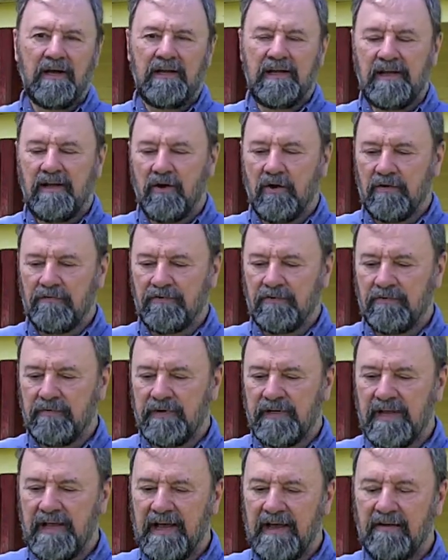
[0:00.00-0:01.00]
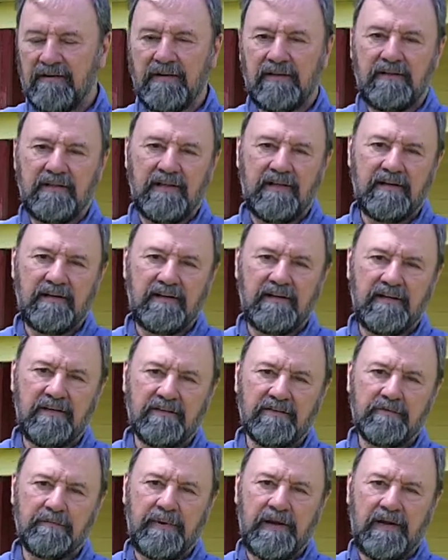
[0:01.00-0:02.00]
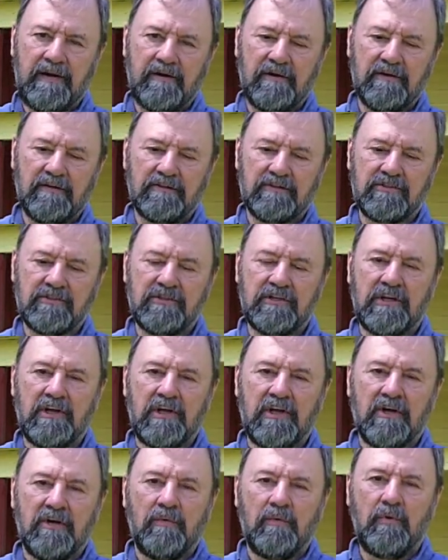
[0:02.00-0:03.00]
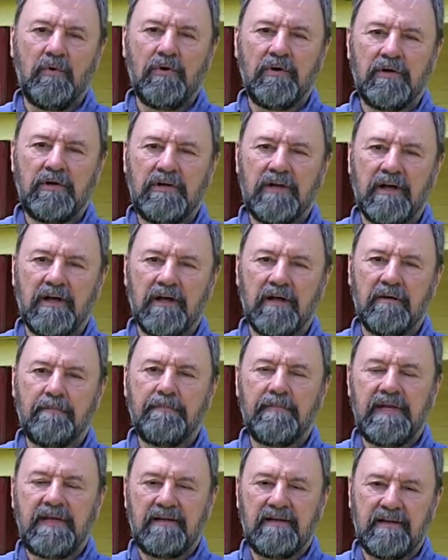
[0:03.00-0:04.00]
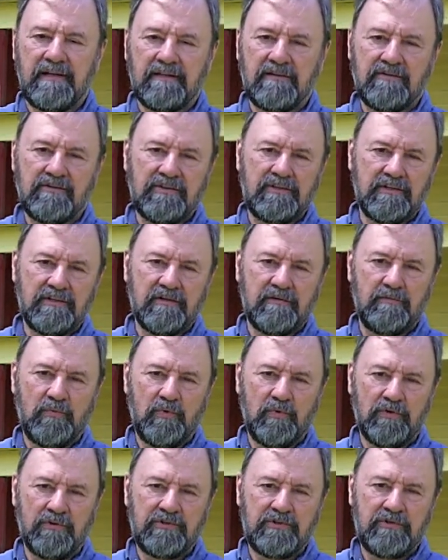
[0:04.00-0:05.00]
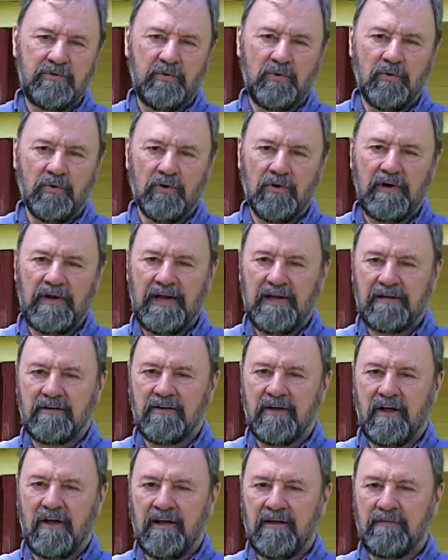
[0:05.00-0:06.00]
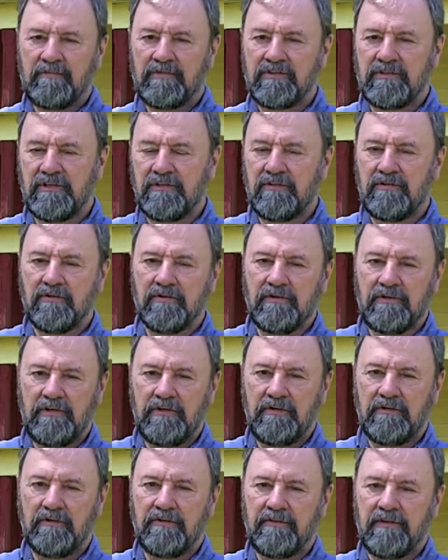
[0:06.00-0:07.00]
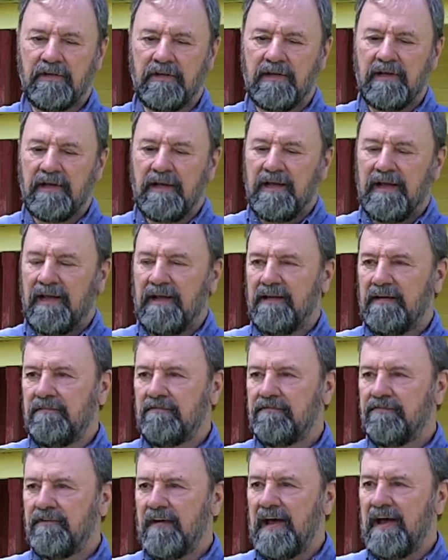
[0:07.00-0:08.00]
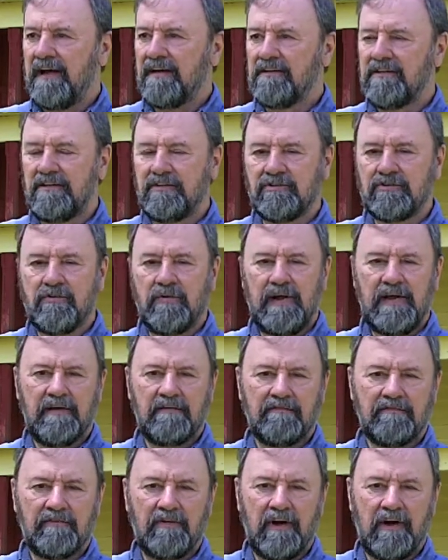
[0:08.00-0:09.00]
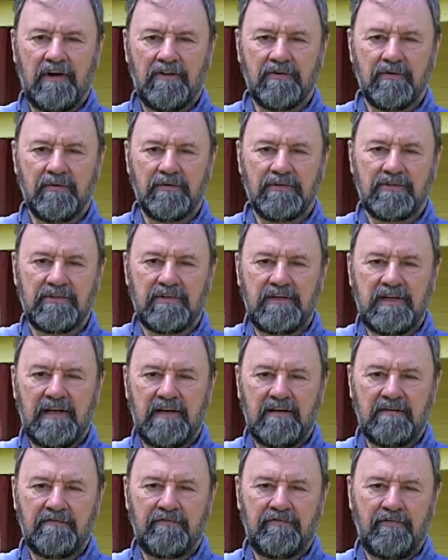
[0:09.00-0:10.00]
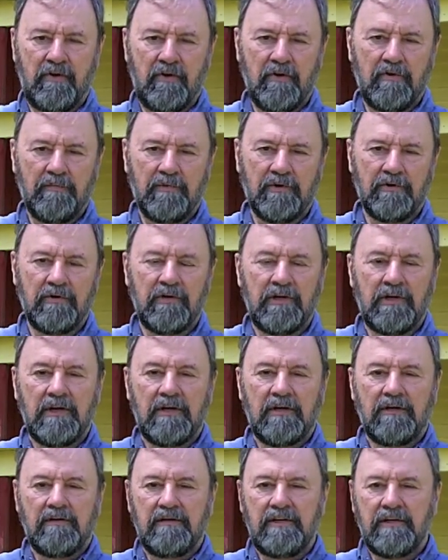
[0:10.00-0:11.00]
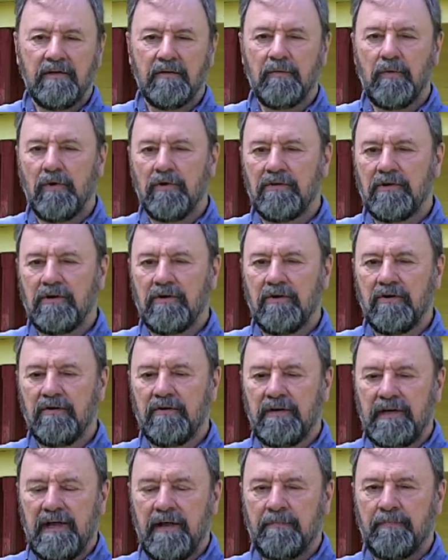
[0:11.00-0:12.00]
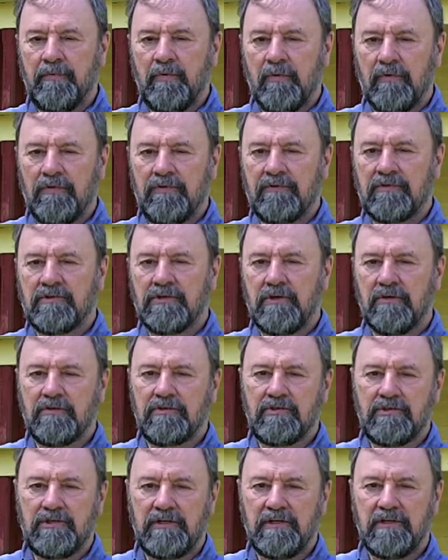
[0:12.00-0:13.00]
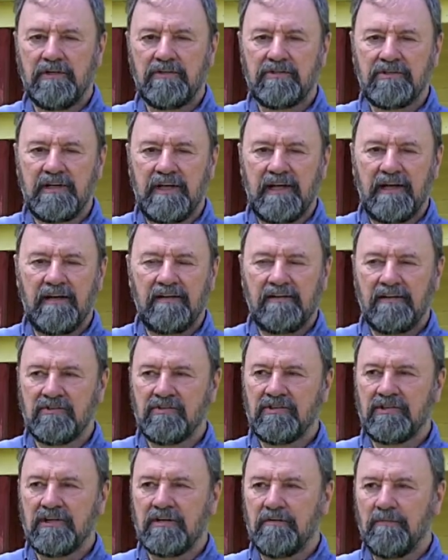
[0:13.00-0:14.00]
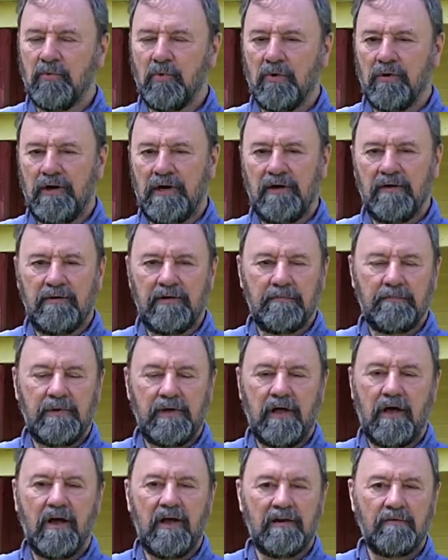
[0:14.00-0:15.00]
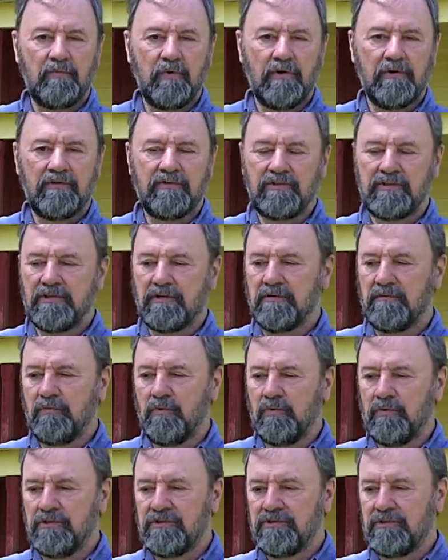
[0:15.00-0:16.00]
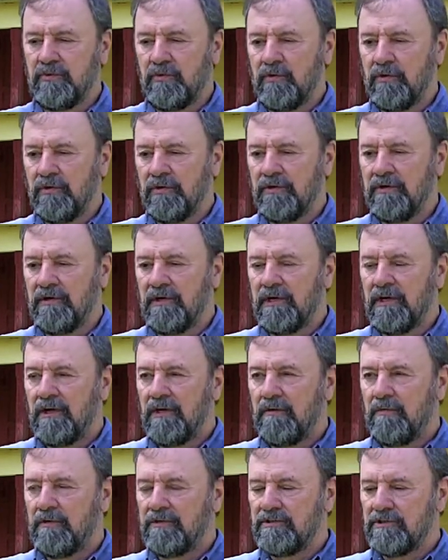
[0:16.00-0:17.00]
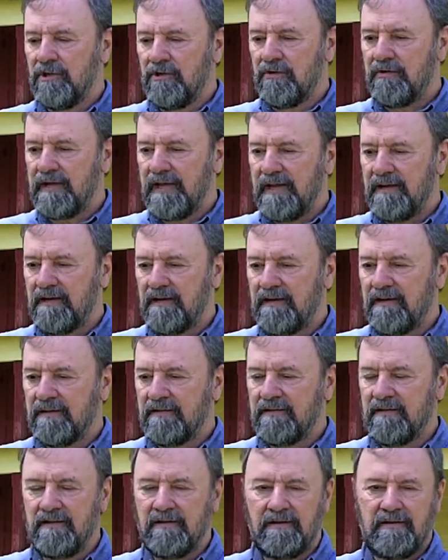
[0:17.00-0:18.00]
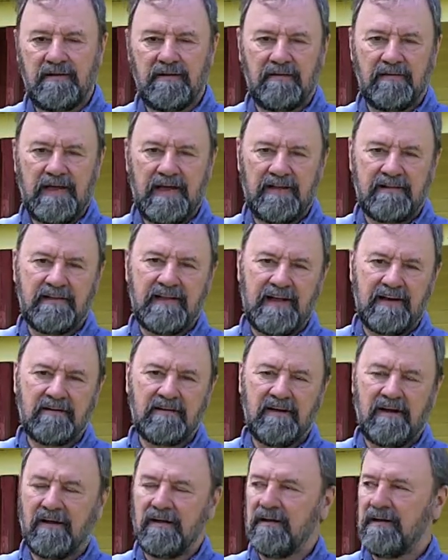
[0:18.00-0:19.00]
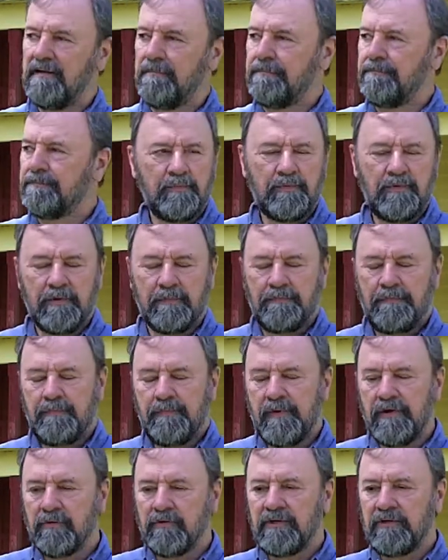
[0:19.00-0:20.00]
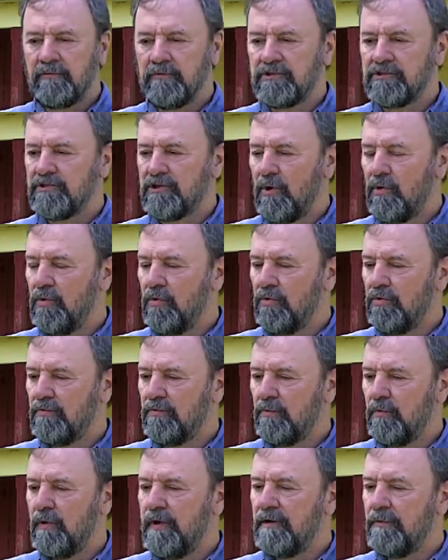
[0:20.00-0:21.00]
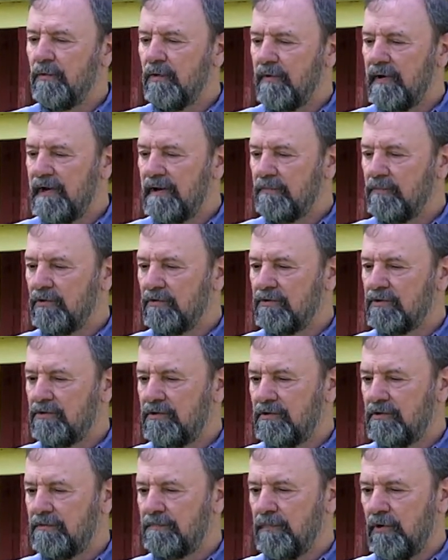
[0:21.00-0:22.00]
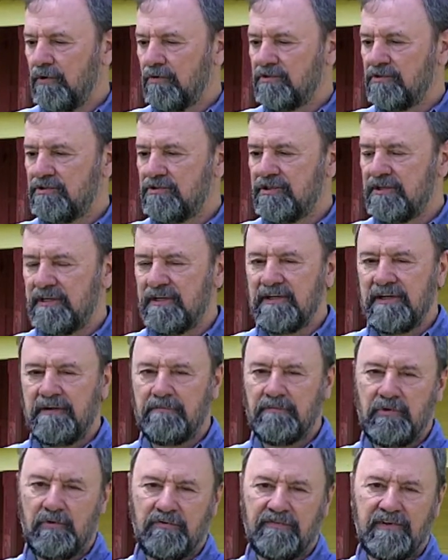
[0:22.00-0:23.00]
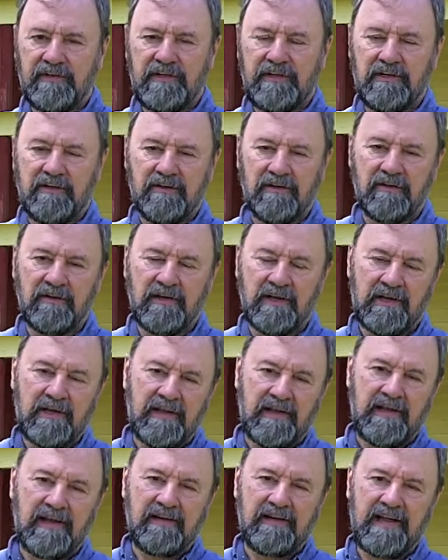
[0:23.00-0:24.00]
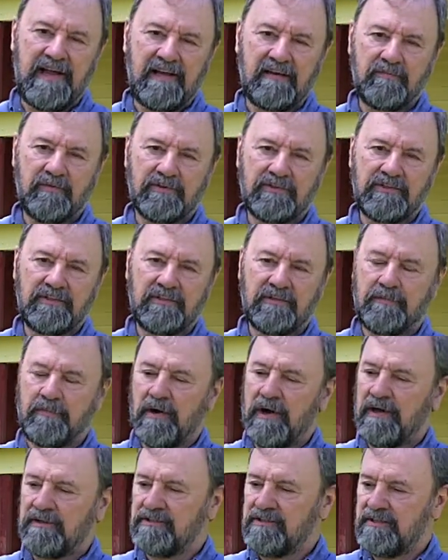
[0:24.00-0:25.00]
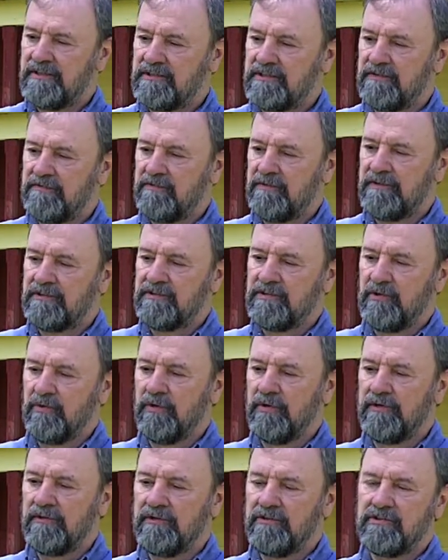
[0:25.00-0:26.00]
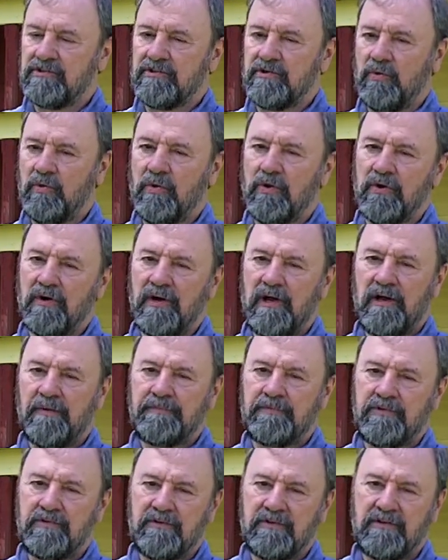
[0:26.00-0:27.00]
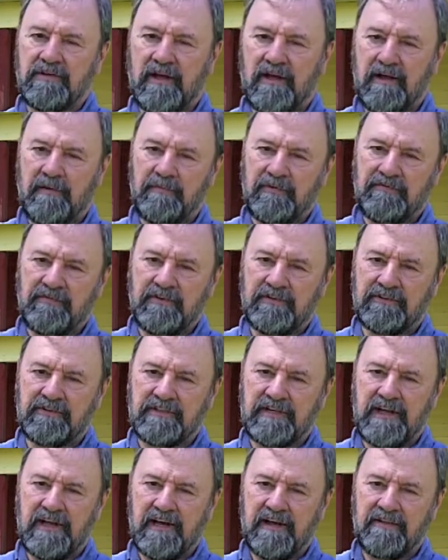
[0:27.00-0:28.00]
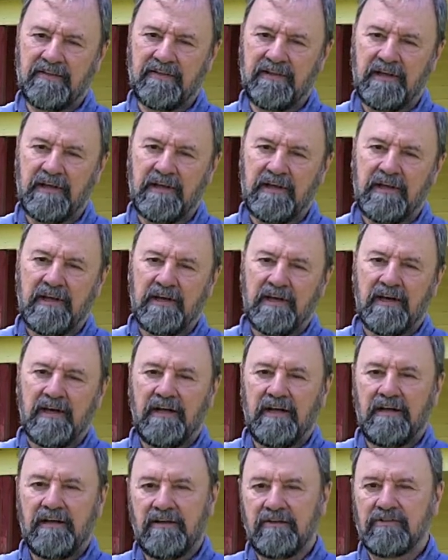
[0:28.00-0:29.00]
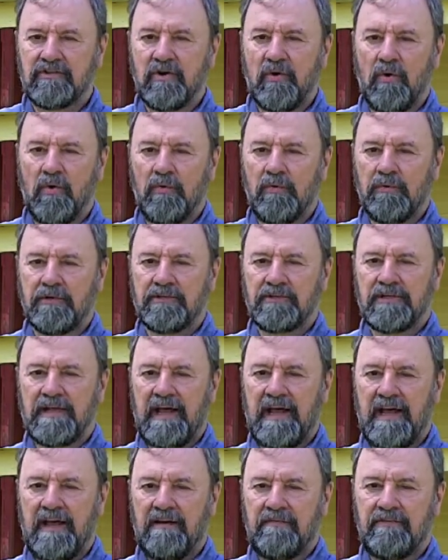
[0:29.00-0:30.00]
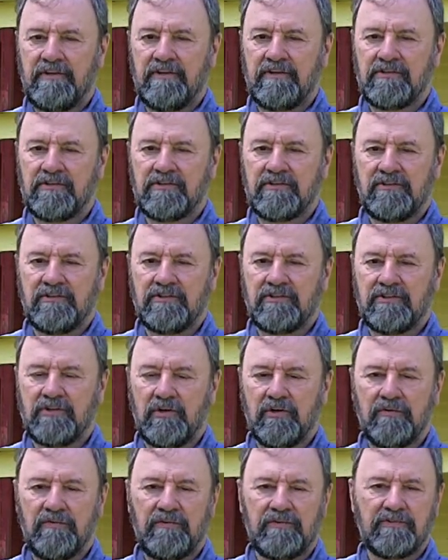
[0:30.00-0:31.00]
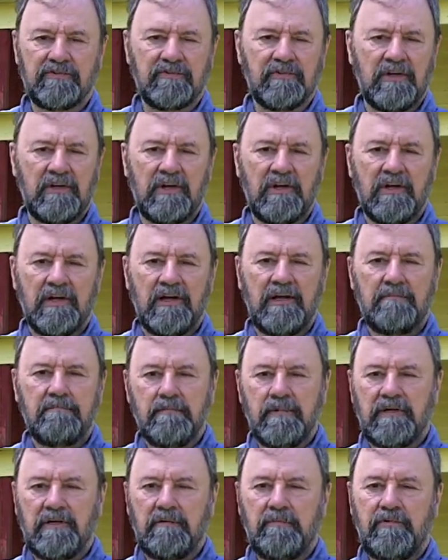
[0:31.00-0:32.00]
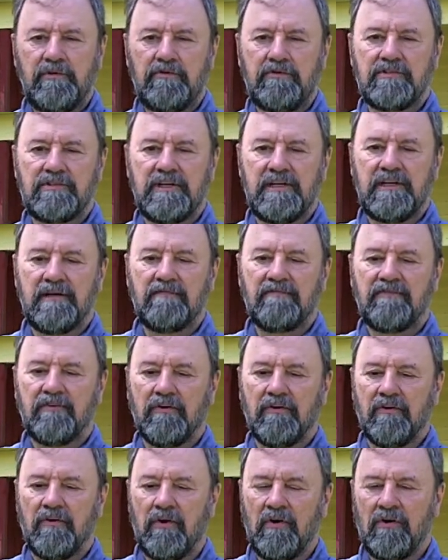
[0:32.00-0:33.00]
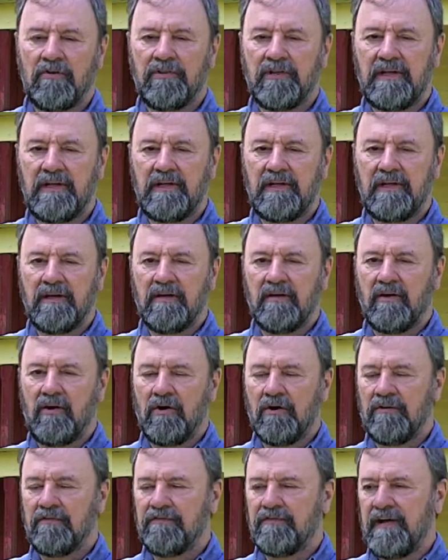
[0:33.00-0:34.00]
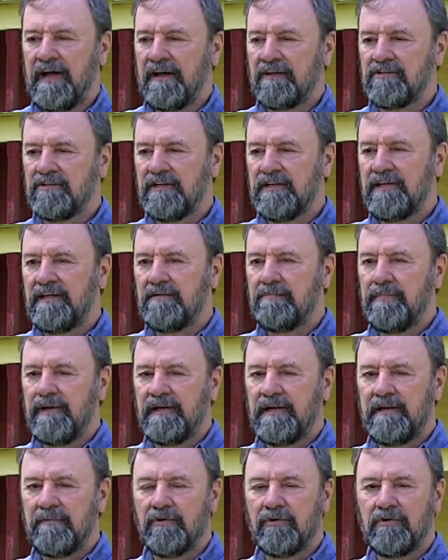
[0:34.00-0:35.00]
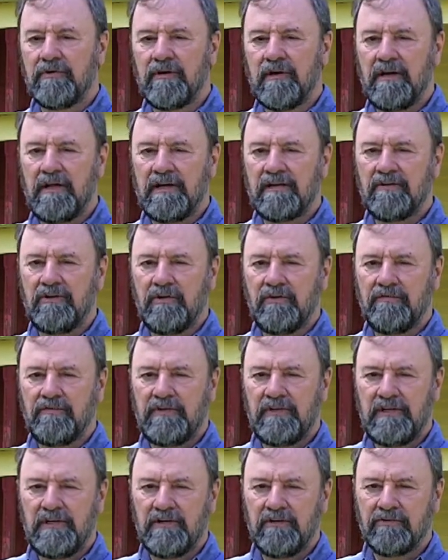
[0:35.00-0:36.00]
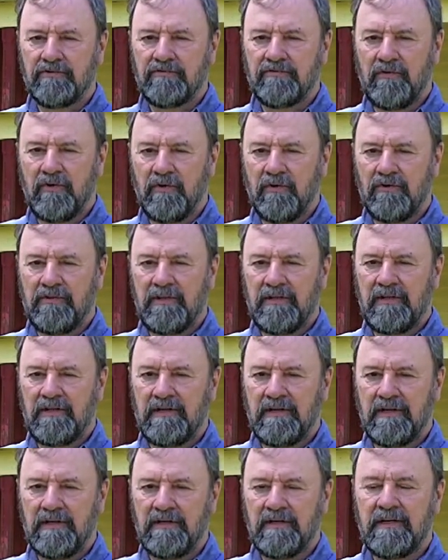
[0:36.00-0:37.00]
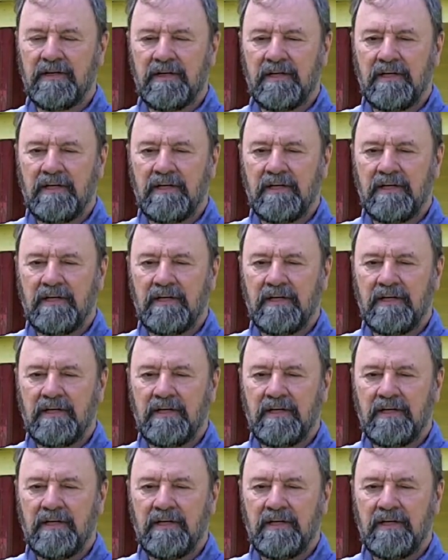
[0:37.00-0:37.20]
He often recounted that his parents would meet at the Sycamore store at times in their youth. And in fact, his grandfather was a tenant farmer near where the current Epworth Church is and the Sycamore area, behind where the Sycamore store was located at that time. The building was sold. We were able to purchase it and move it here, and Dad was in the process of restoring the store up to the time of his death. His goal was to have this to serve as a mini museum for all the artifacts that he had been able to collect over the years for the